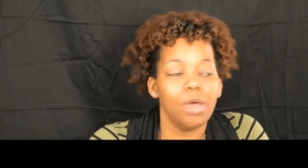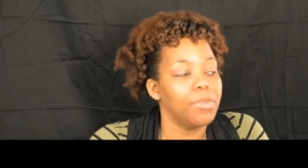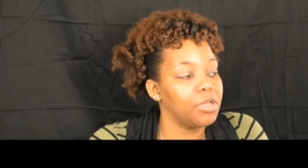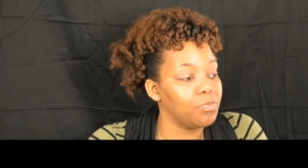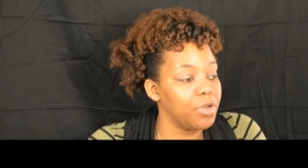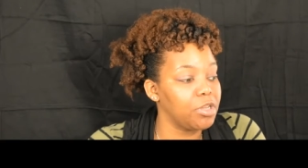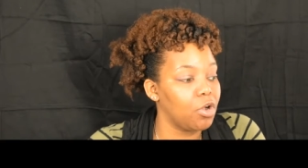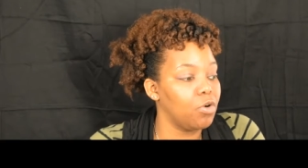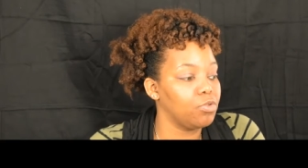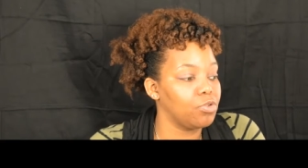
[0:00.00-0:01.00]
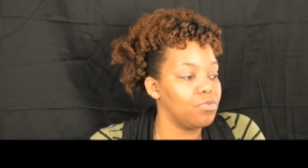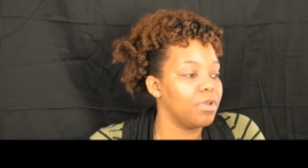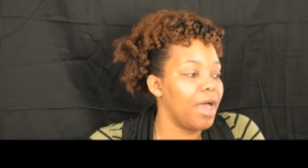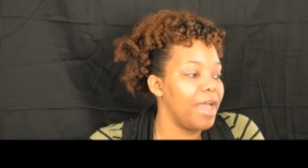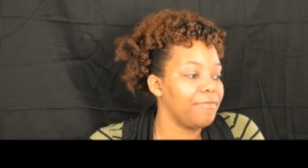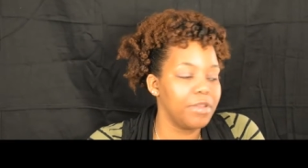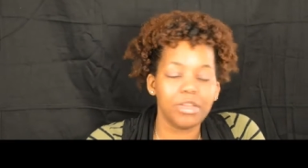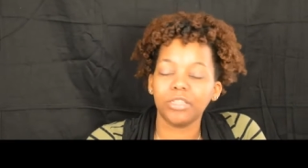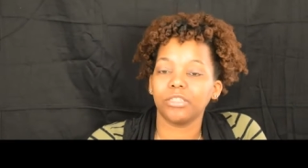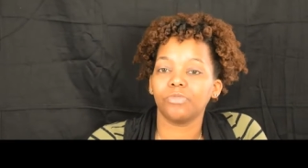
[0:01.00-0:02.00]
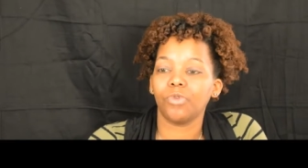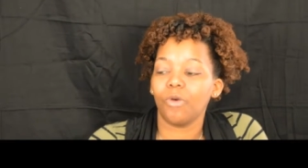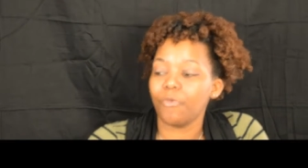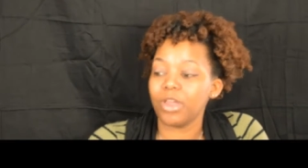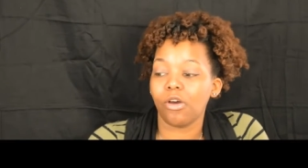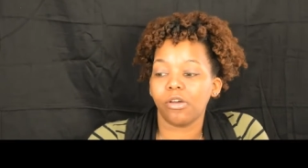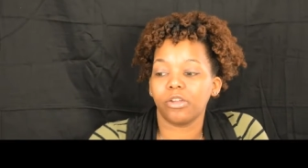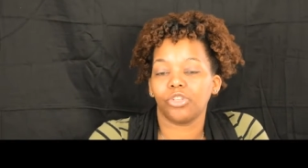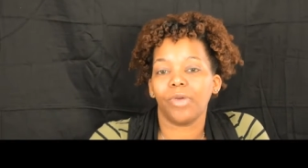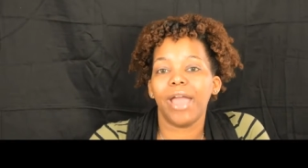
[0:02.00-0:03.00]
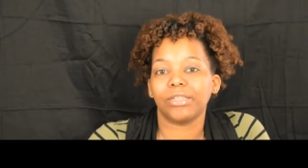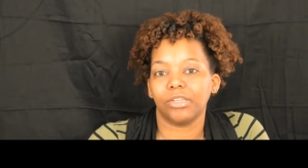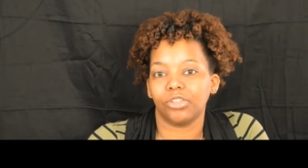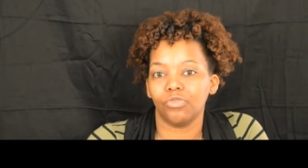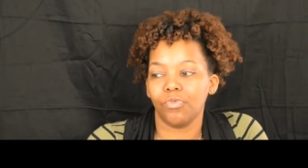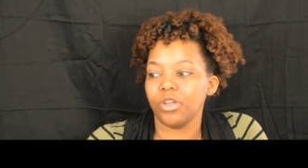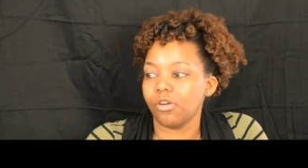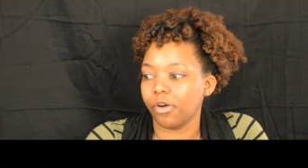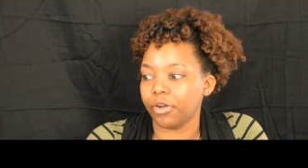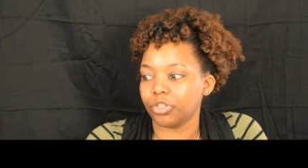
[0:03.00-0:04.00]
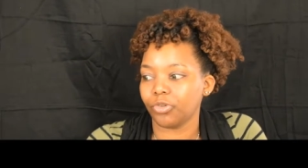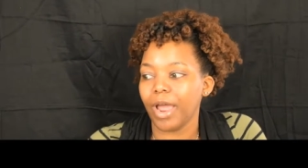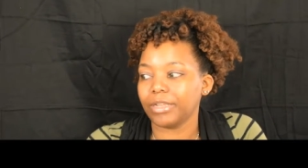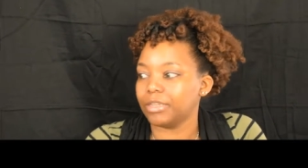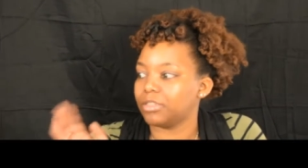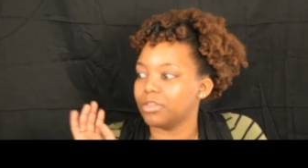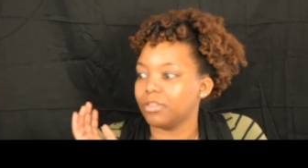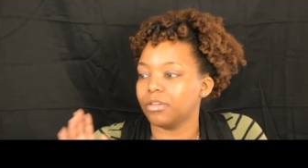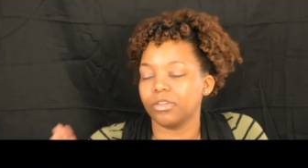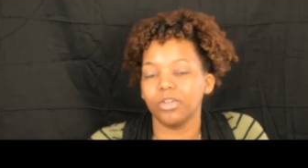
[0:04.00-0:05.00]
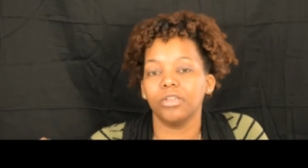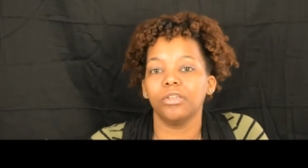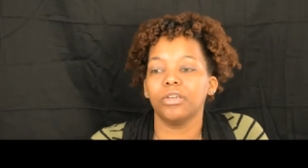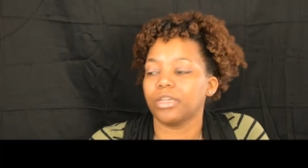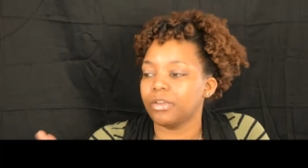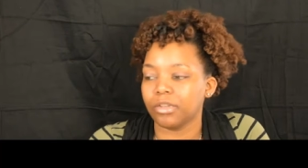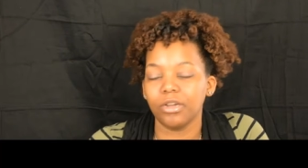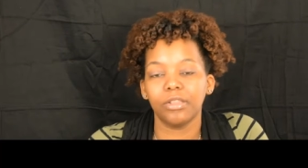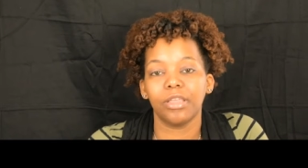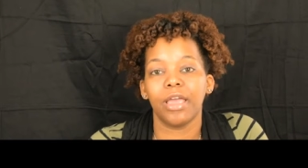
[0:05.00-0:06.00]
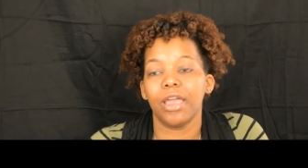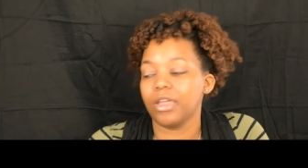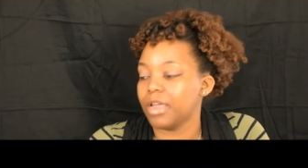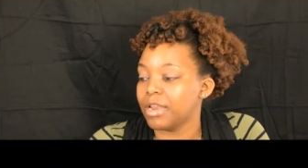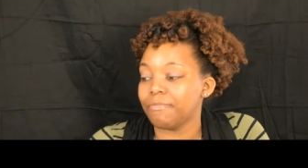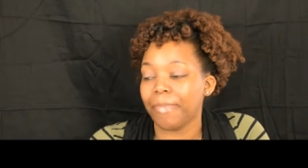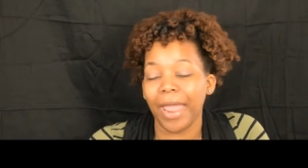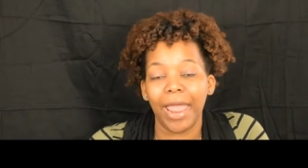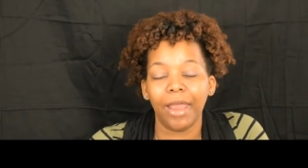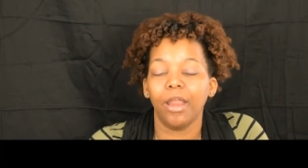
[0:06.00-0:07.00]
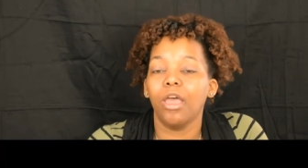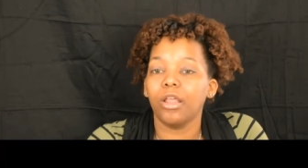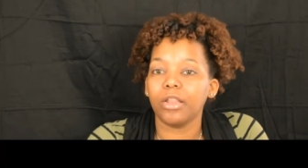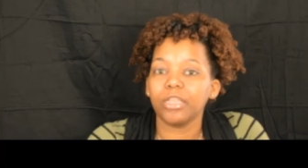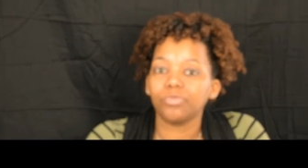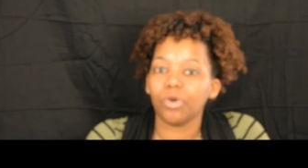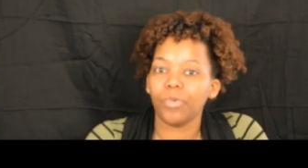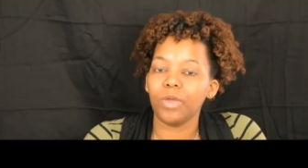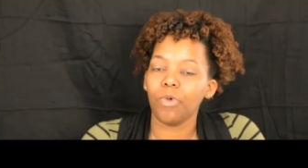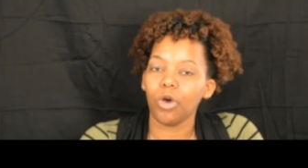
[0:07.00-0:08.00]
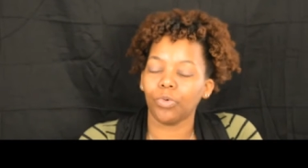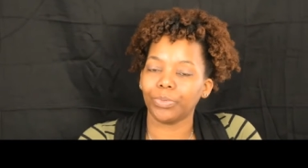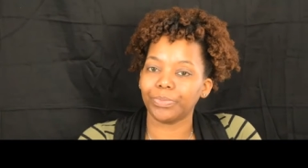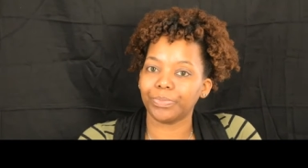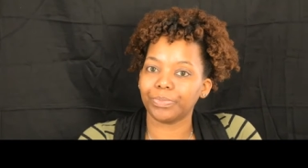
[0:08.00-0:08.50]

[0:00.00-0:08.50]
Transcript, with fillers: But we go through life and this is what we are attracted to. We are attracted to the good looking, good thing in bed. That's what we want.